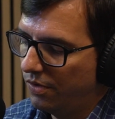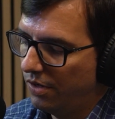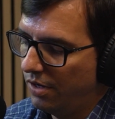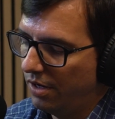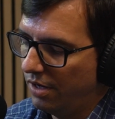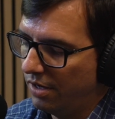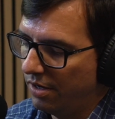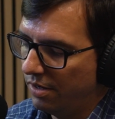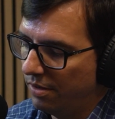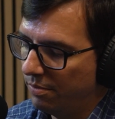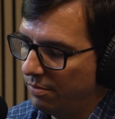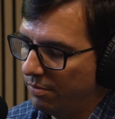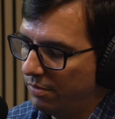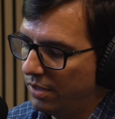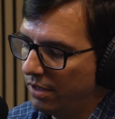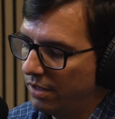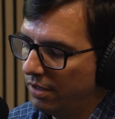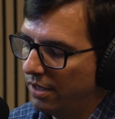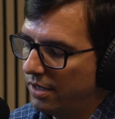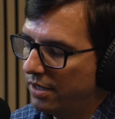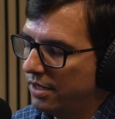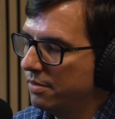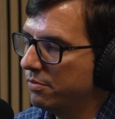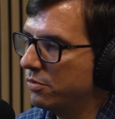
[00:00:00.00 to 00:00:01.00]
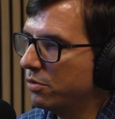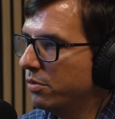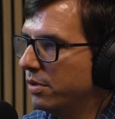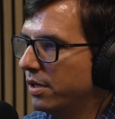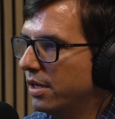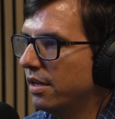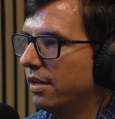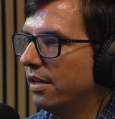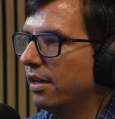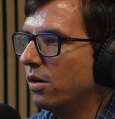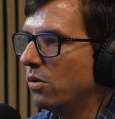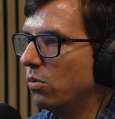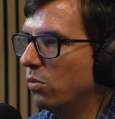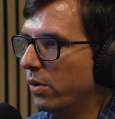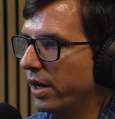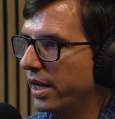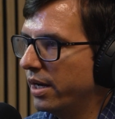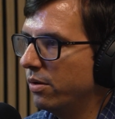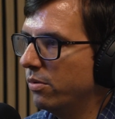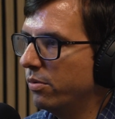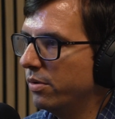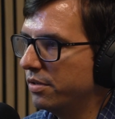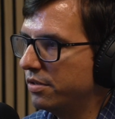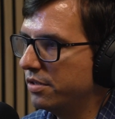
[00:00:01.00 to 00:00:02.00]
a lot of times we can get
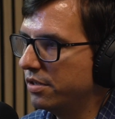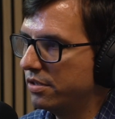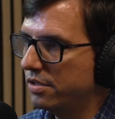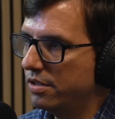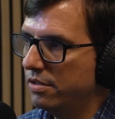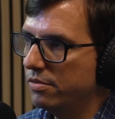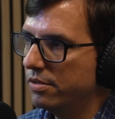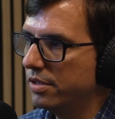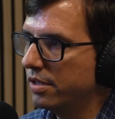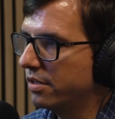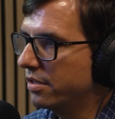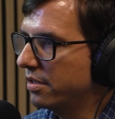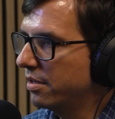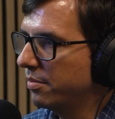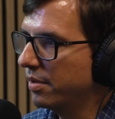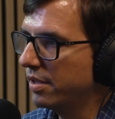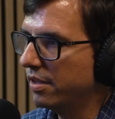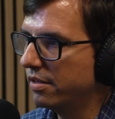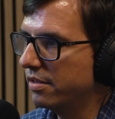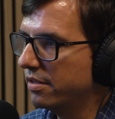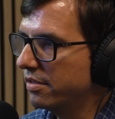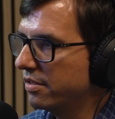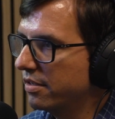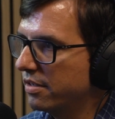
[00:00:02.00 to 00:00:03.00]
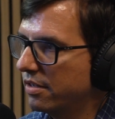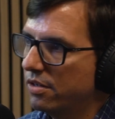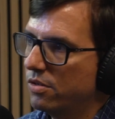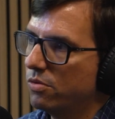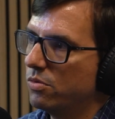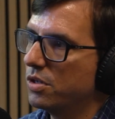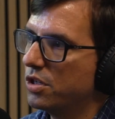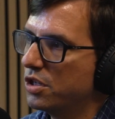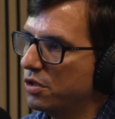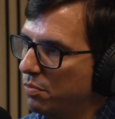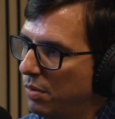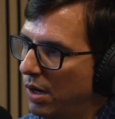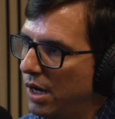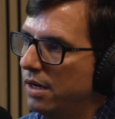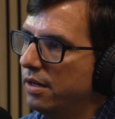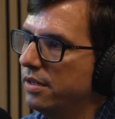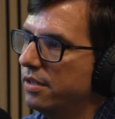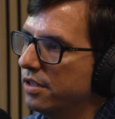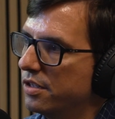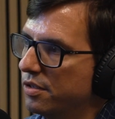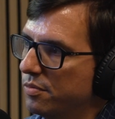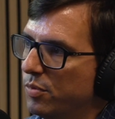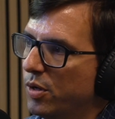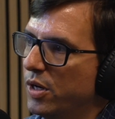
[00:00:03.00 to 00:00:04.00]
away with just using something that isn't going to
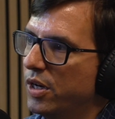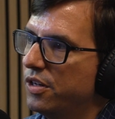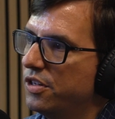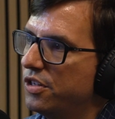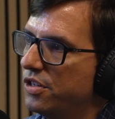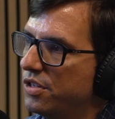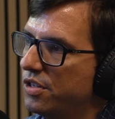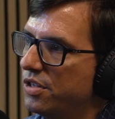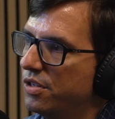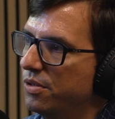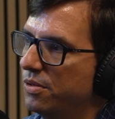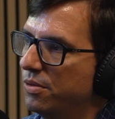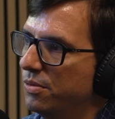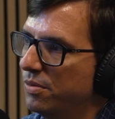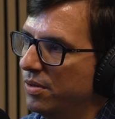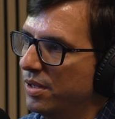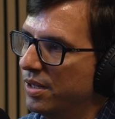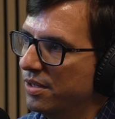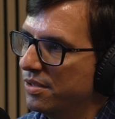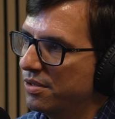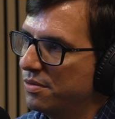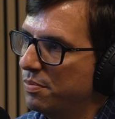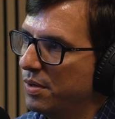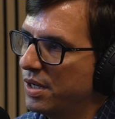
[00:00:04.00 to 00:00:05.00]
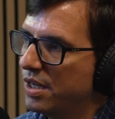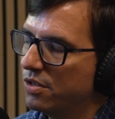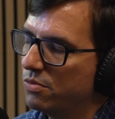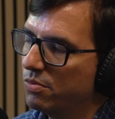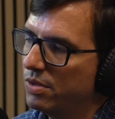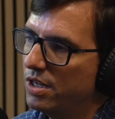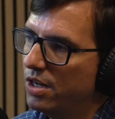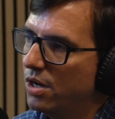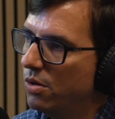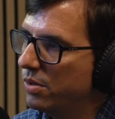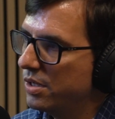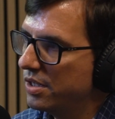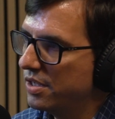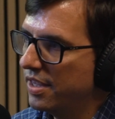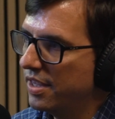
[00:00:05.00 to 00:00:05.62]
respond as much to this, because we know it's